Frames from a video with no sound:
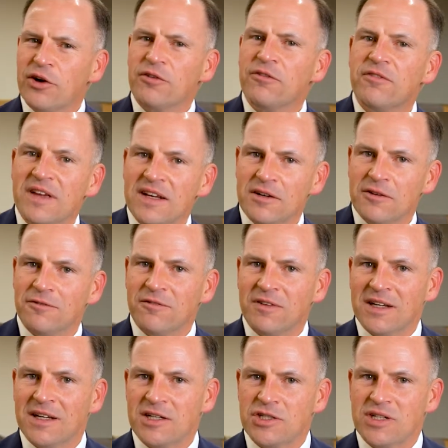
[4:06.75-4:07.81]
fit and
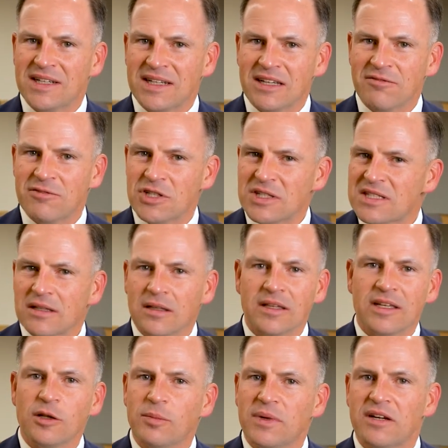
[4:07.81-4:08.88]
finish and give just a
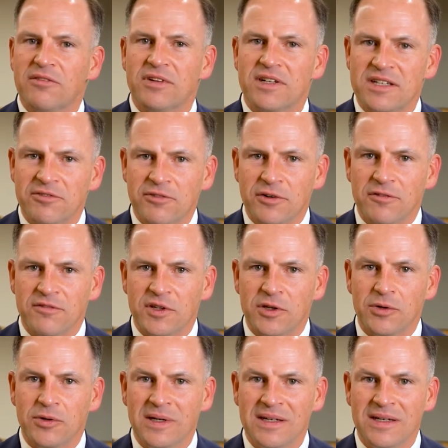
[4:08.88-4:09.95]
little bit of a different
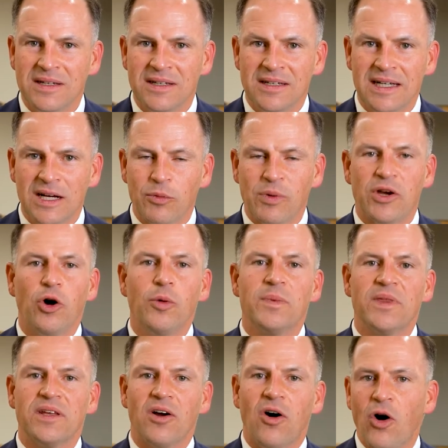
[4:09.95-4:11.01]
view. We hope
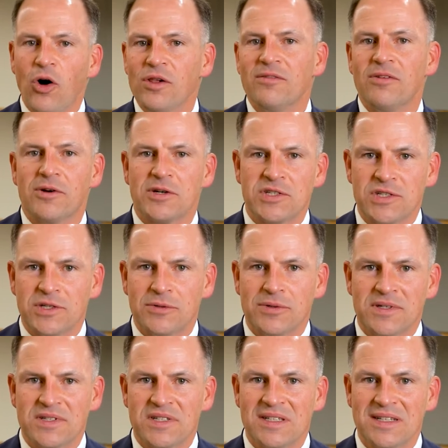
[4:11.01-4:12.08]
that all of our
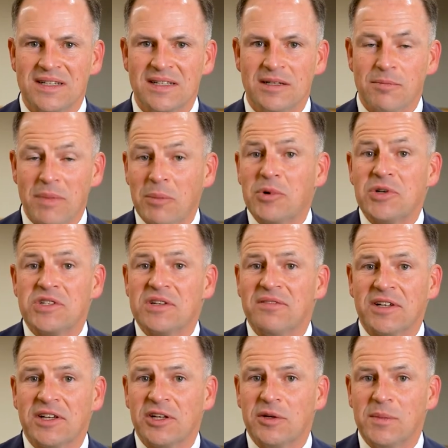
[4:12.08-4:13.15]
students, members of
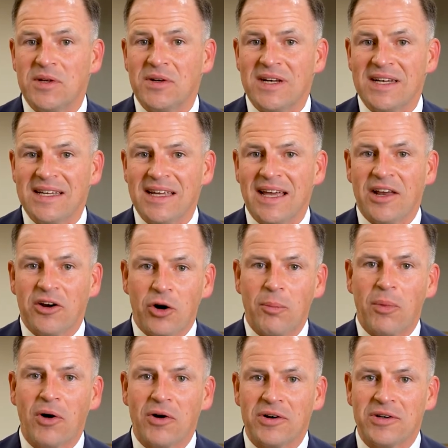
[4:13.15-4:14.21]
the community, and our
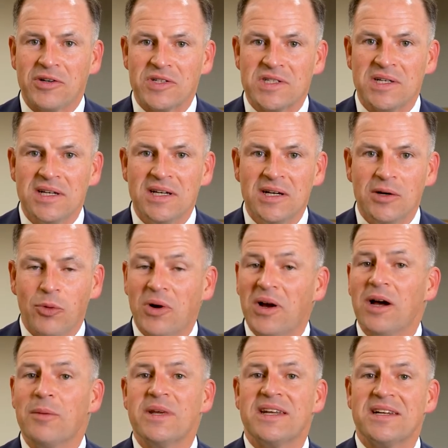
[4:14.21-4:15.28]
partners will
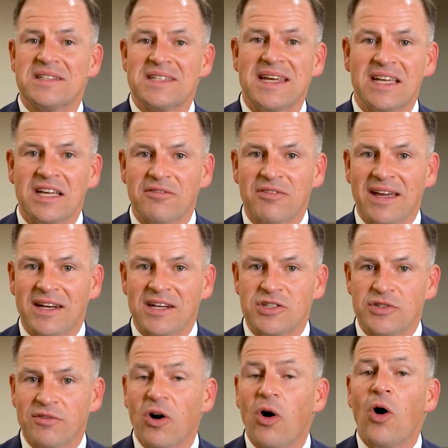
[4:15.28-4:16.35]
come in and take
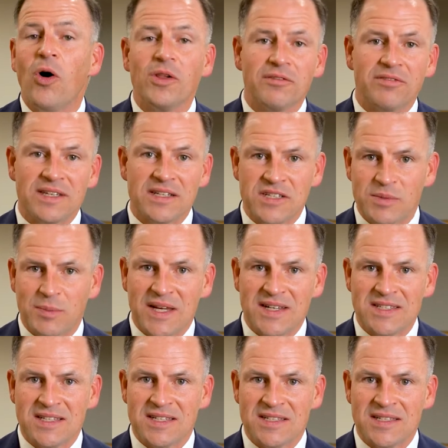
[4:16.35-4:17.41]
advantage of all of these
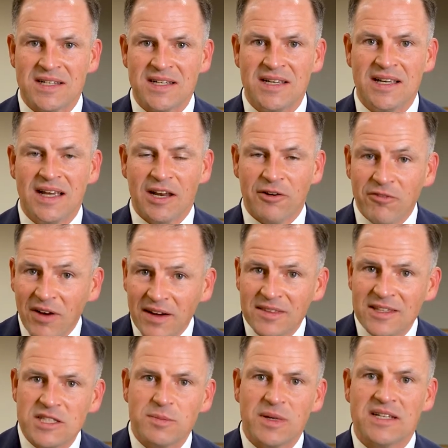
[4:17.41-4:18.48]
spaces and find
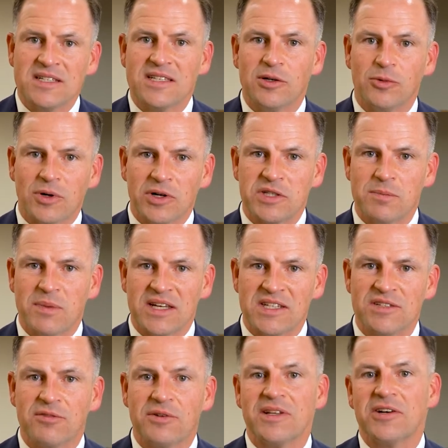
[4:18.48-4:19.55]
the space that works
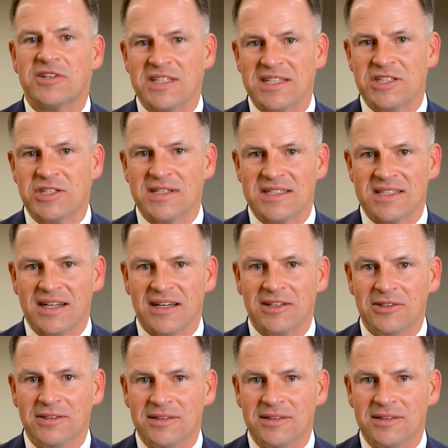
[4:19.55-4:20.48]
best for their teaching style.